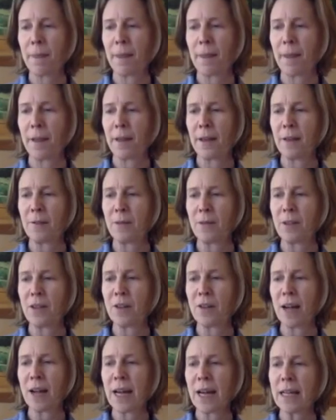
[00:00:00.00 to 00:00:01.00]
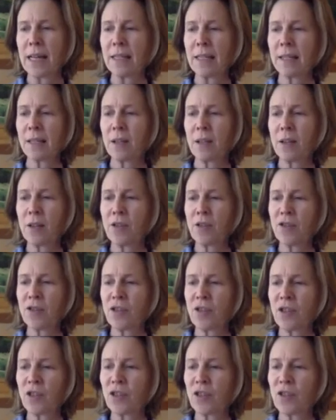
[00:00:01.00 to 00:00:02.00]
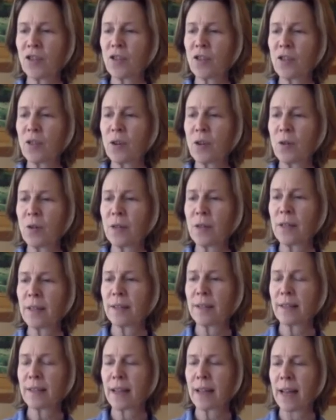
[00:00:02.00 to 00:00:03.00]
And with your eyes closed, just notice